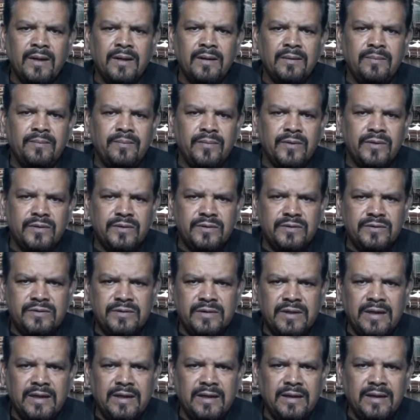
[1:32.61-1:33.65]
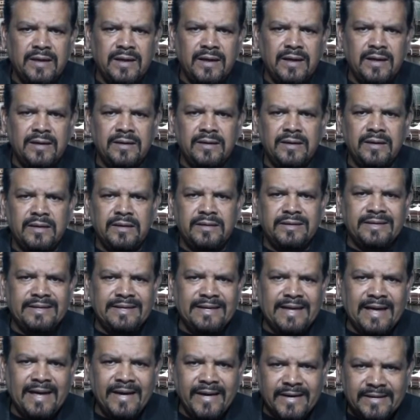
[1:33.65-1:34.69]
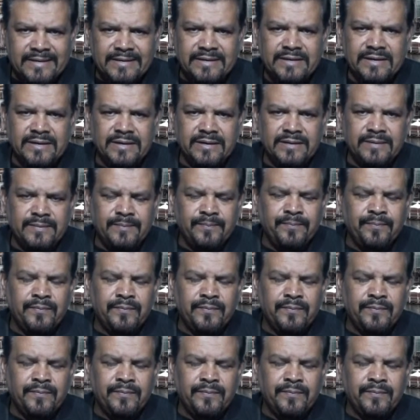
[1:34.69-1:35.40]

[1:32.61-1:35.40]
a producer and a director.